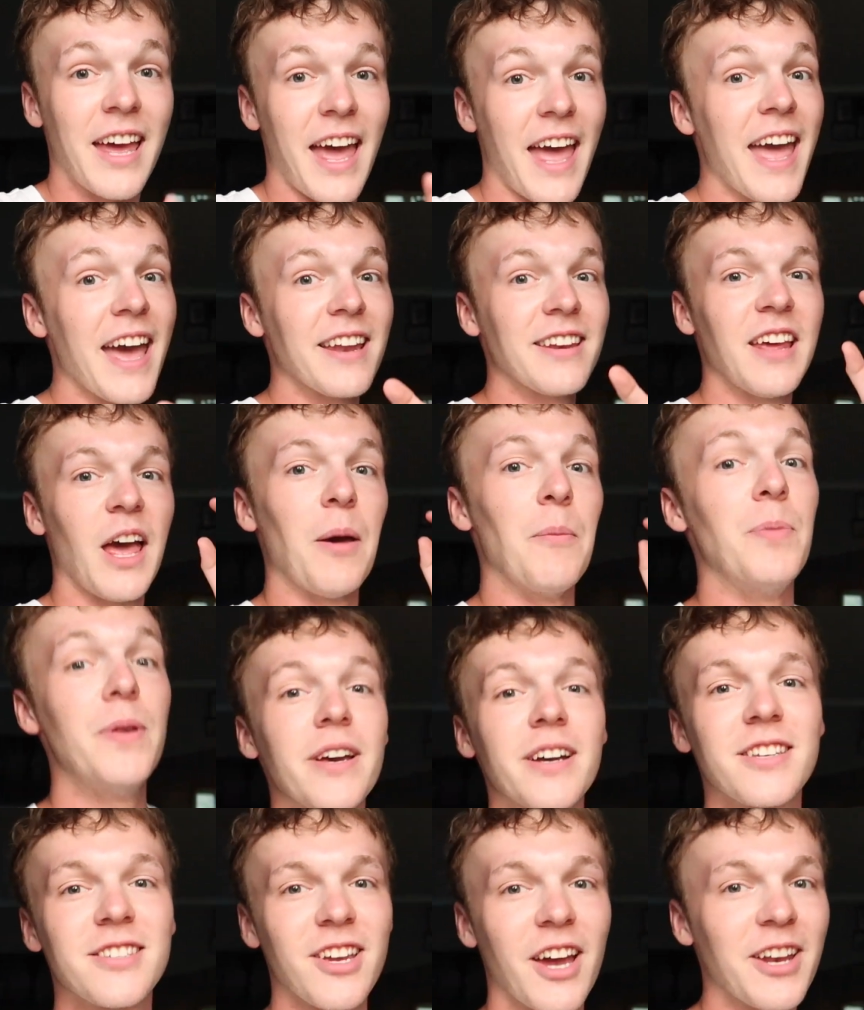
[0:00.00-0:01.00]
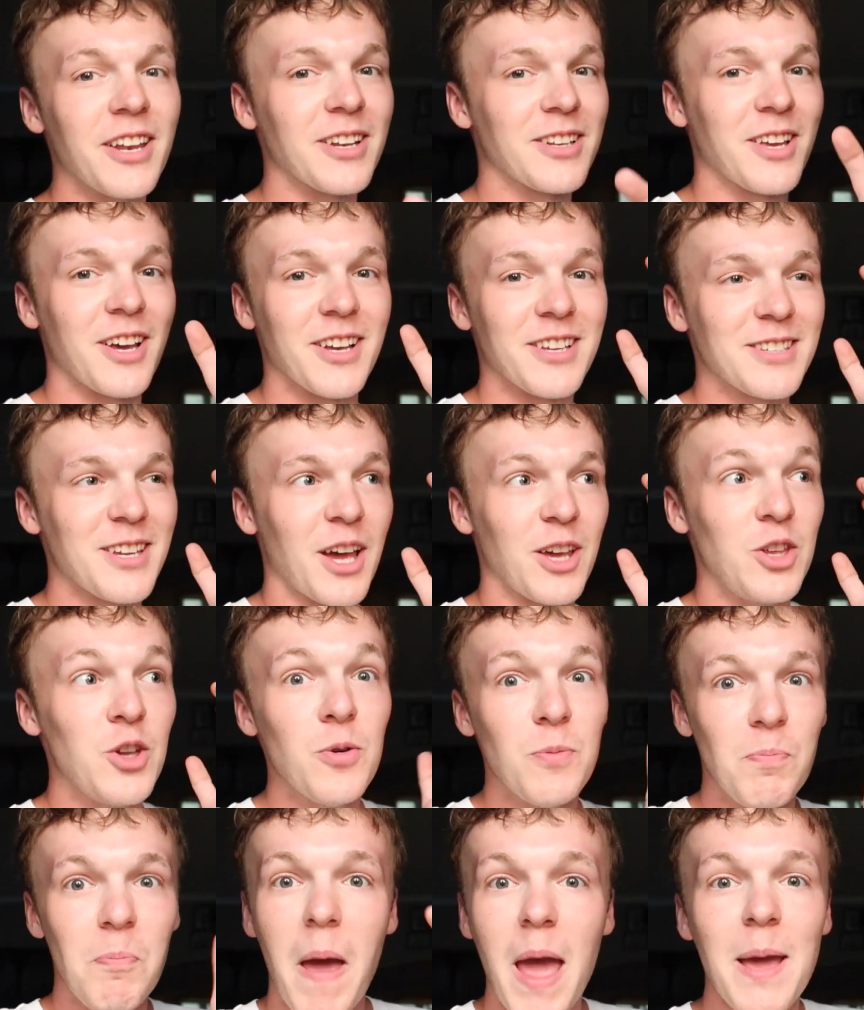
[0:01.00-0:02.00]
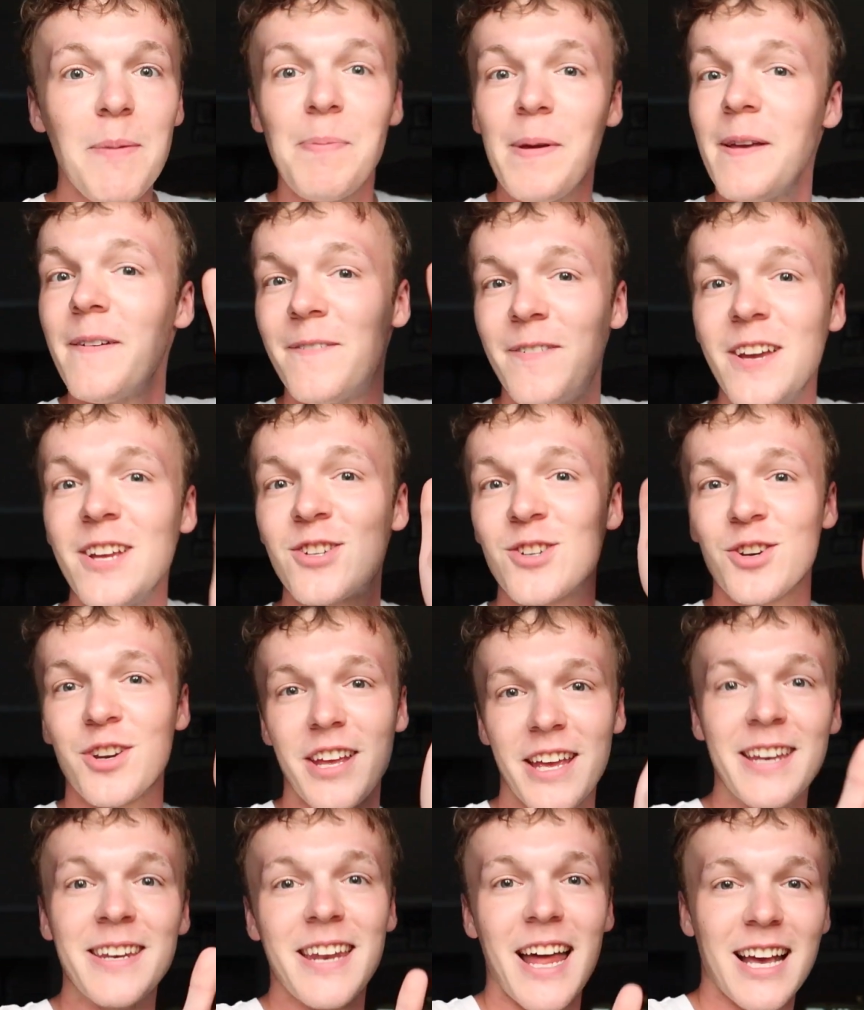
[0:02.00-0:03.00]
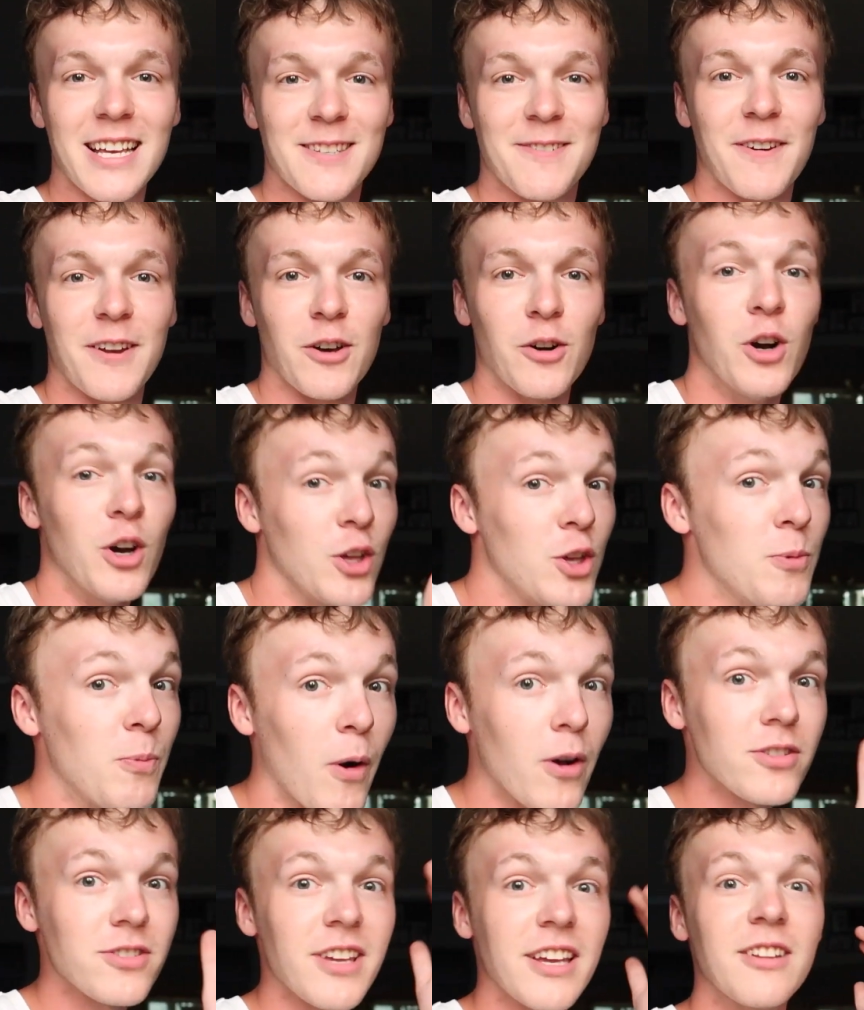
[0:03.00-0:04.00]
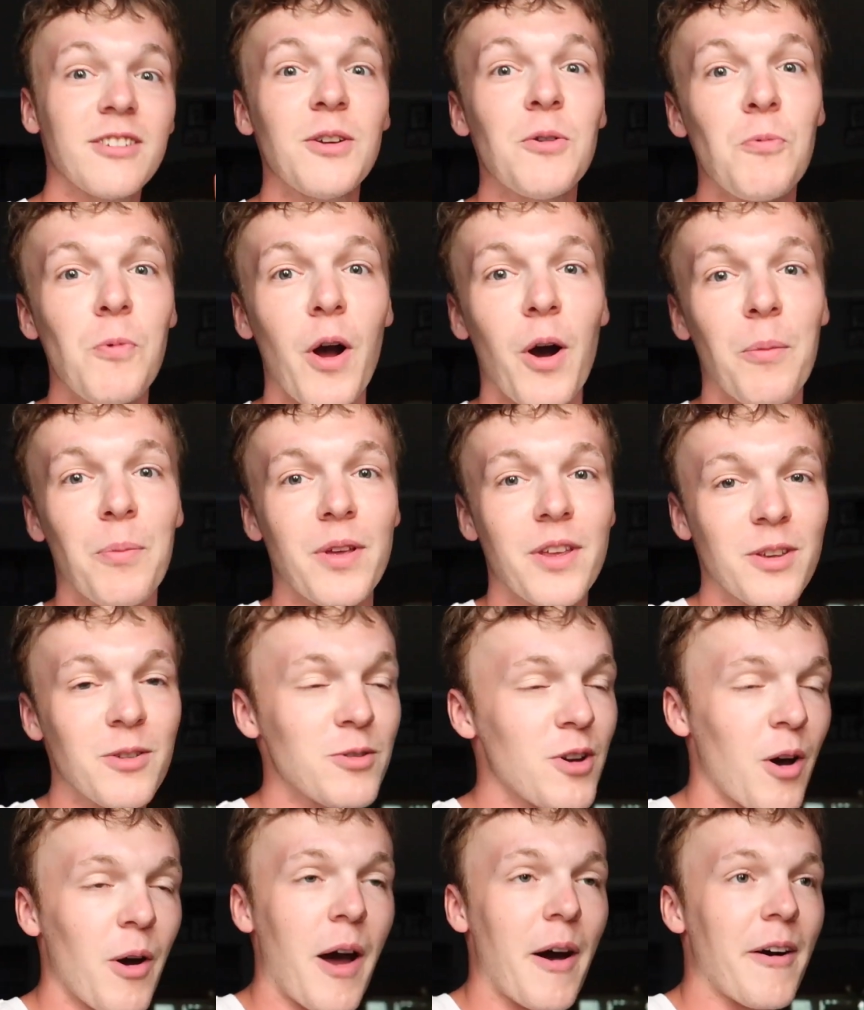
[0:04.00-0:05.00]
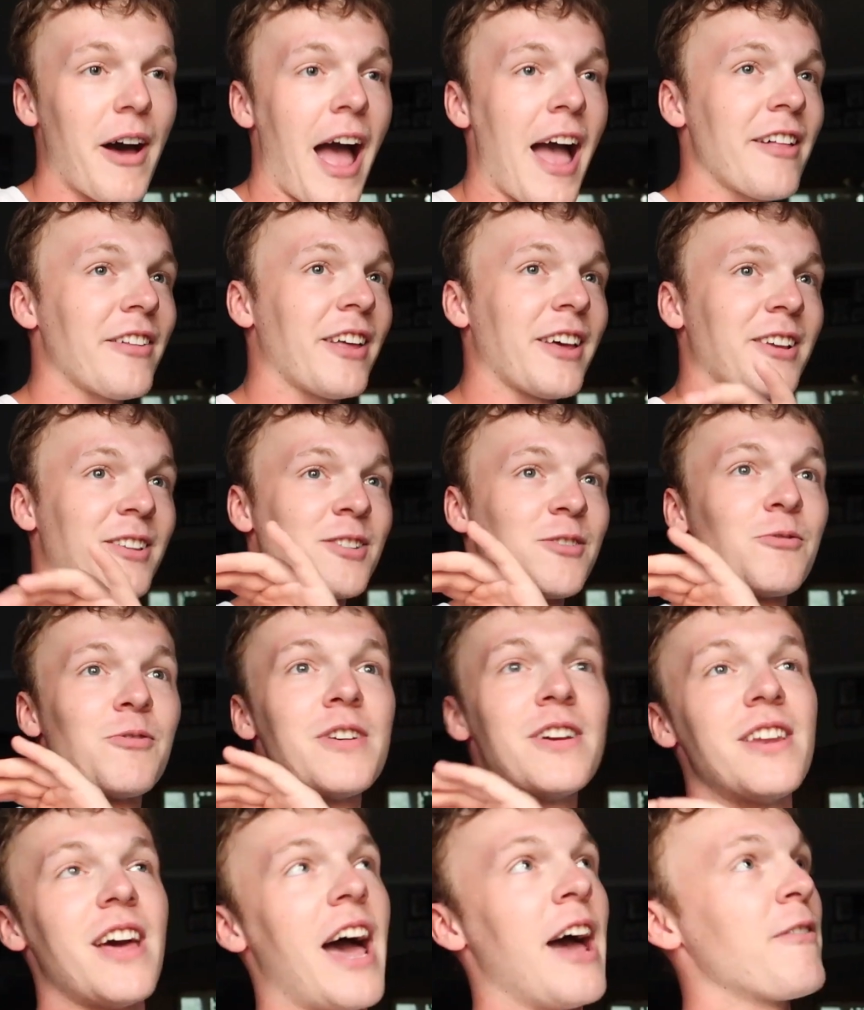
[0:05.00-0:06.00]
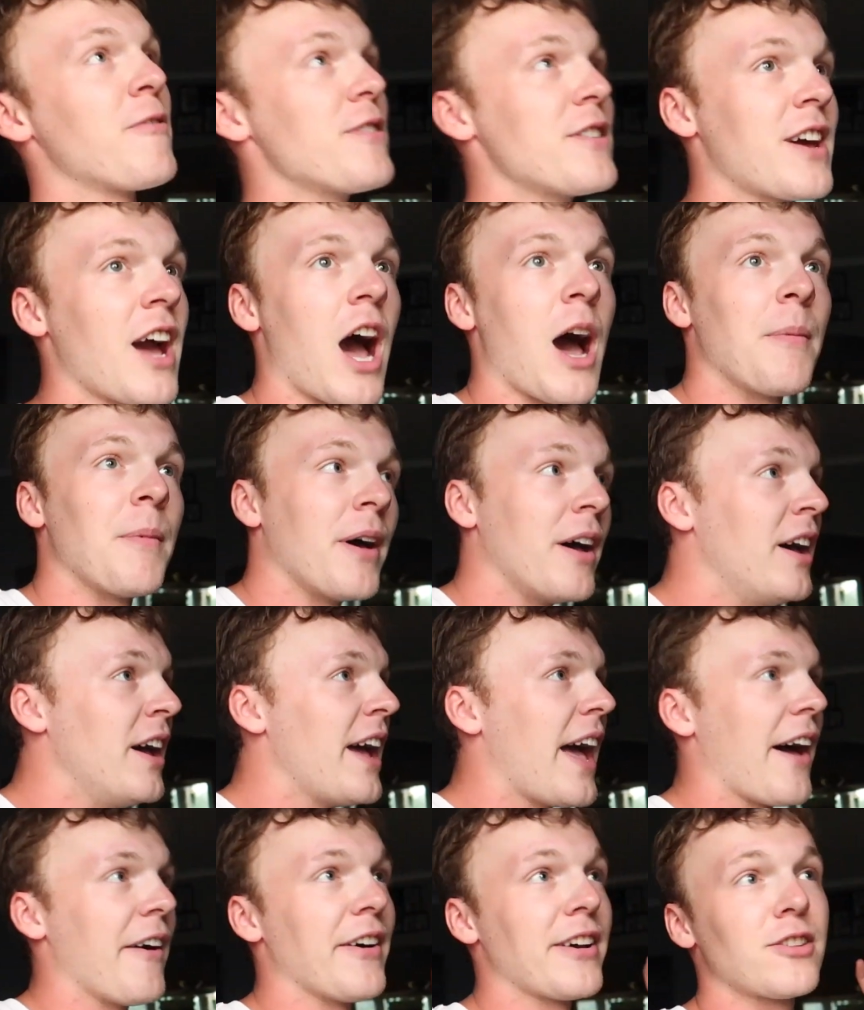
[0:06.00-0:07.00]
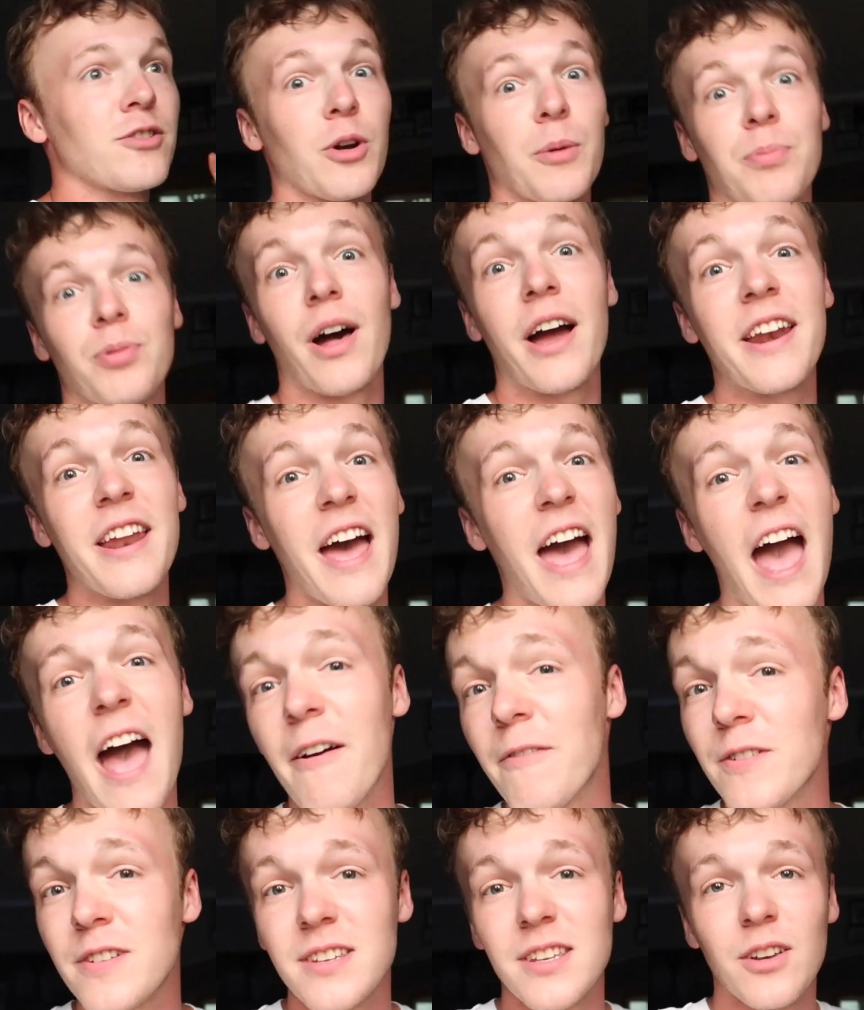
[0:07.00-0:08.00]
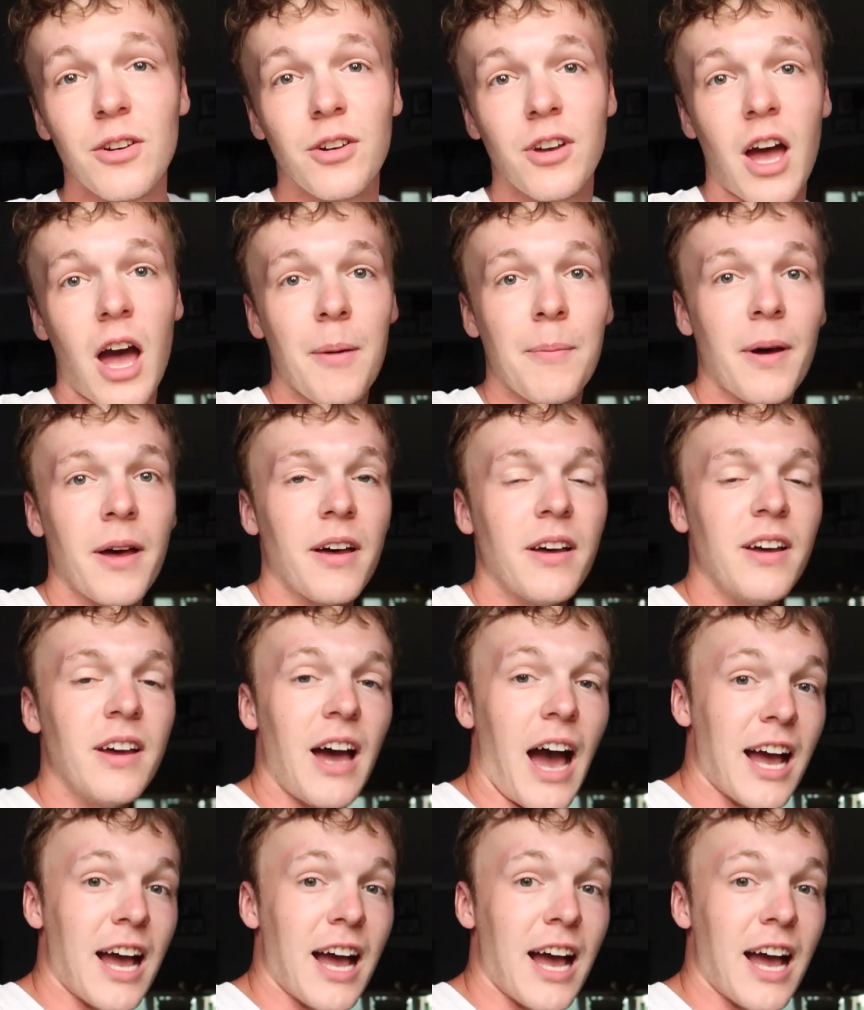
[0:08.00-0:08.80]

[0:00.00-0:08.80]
And be excited, because you may be featured in next video. You most likely will be. You know how I like to read every comment. I like to reply to every single comment.